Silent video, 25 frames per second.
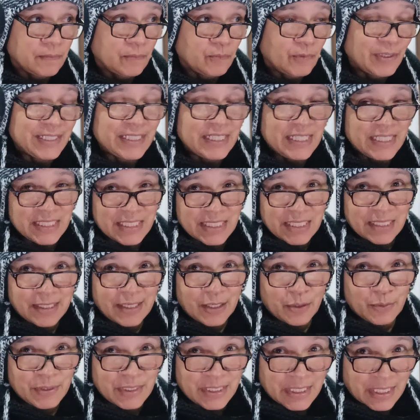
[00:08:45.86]
into
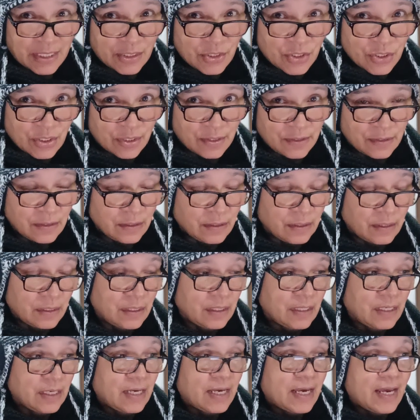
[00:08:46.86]
liquidation,
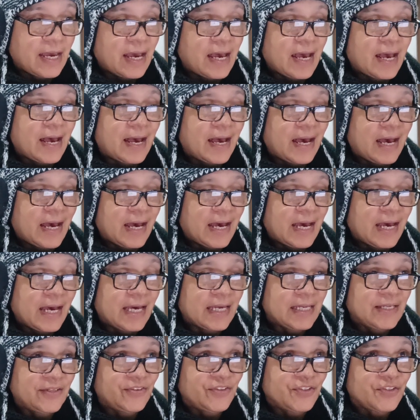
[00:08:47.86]

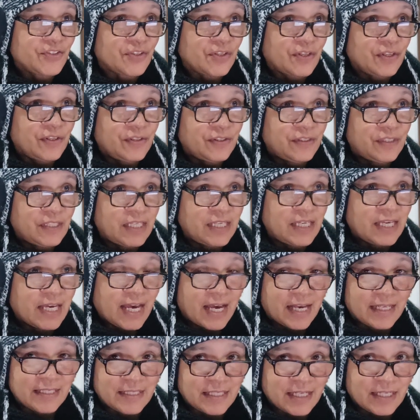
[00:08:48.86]
and the
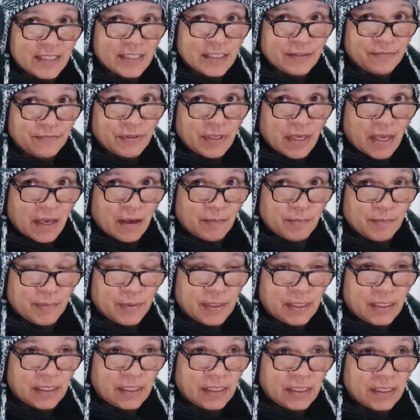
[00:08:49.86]
assets of the
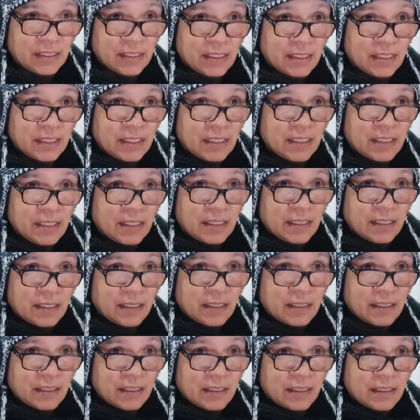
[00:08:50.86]
company,
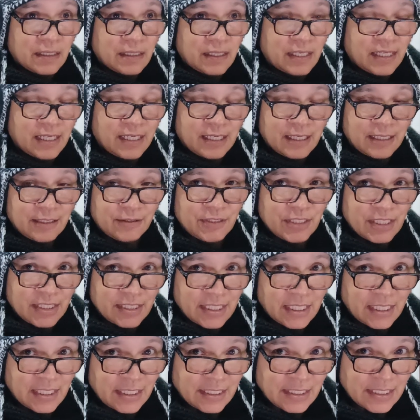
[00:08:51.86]
including
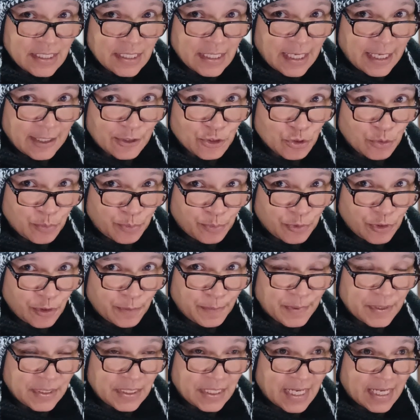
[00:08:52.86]
the intellectual
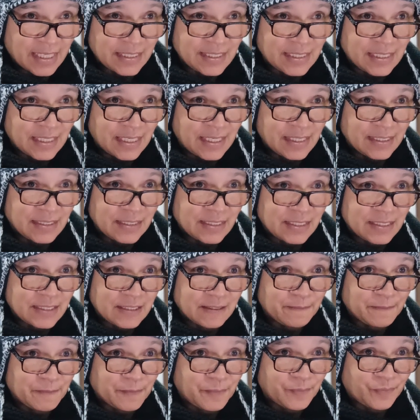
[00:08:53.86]
property assets,
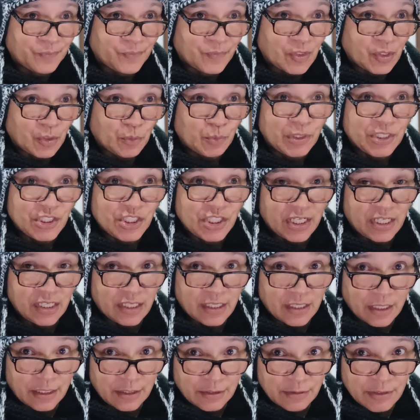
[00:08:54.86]
which
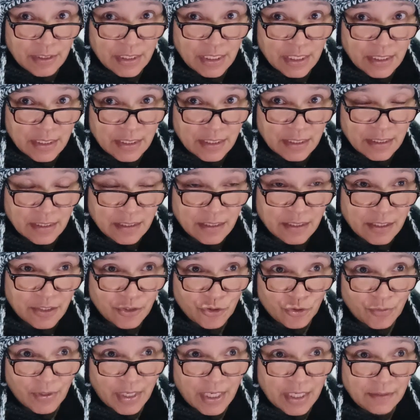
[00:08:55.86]
included a
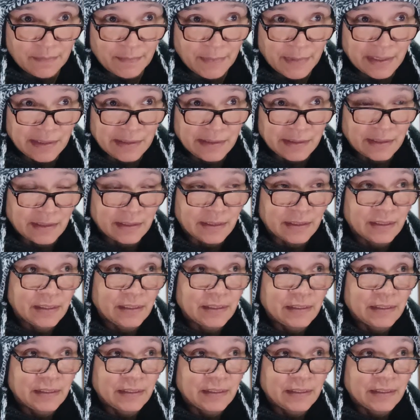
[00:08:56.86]
trademark,